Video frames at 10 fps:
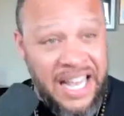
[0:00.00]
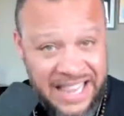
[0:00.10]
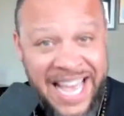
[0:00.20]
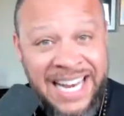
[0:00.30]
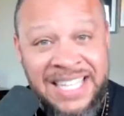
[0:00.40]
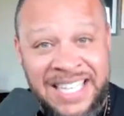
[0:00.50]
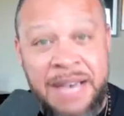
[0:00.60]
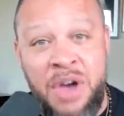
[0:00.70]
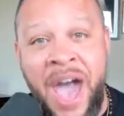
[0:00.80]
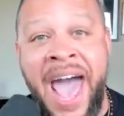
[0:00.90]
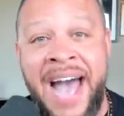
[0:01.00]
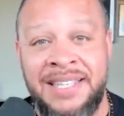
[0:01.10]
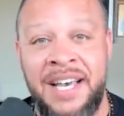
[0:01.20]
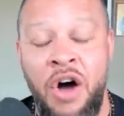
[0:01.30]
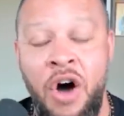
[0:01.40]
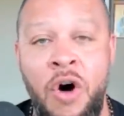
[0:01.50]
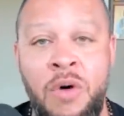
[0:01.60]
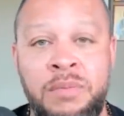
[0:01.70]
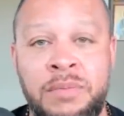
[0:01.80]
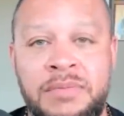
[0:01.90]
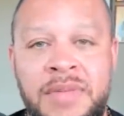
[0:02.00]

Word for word: ladies, keep your ass at home.